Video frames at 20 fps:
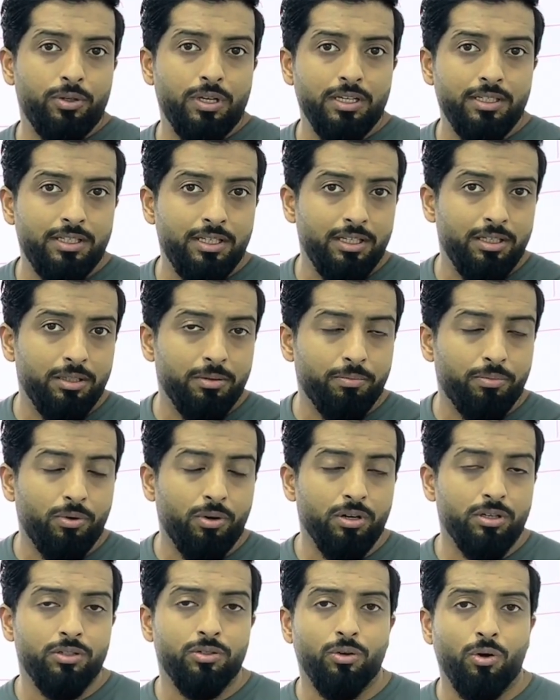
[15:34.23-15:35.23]
can see the
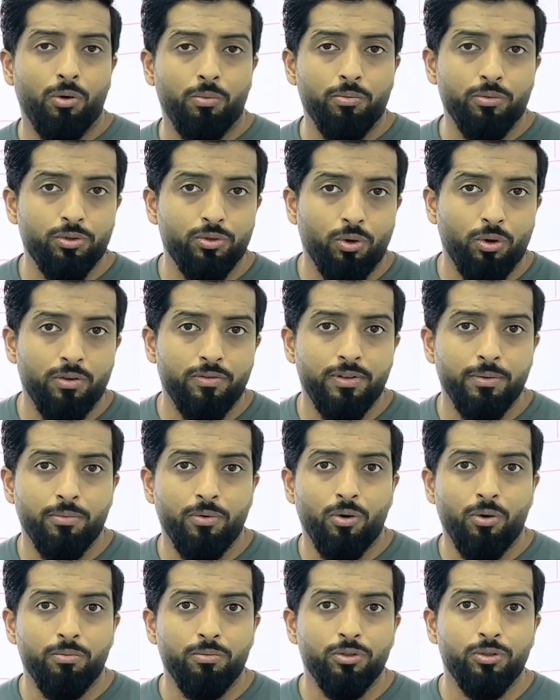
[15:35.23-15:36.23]
products, almost all of them
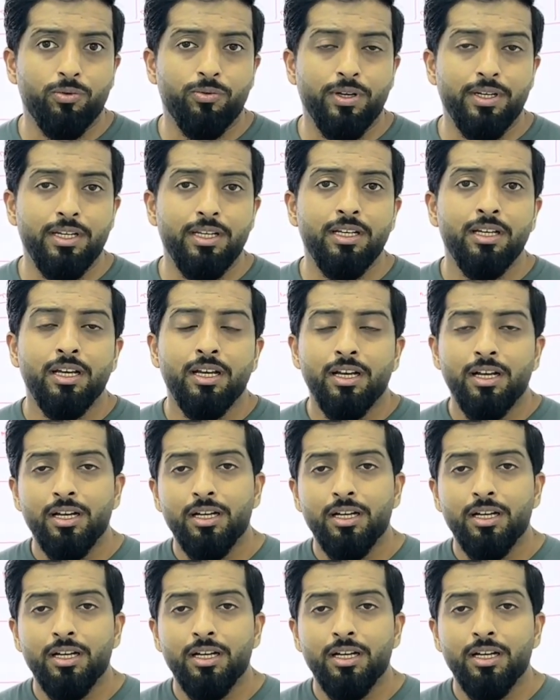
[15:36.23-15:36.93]
are almost ready.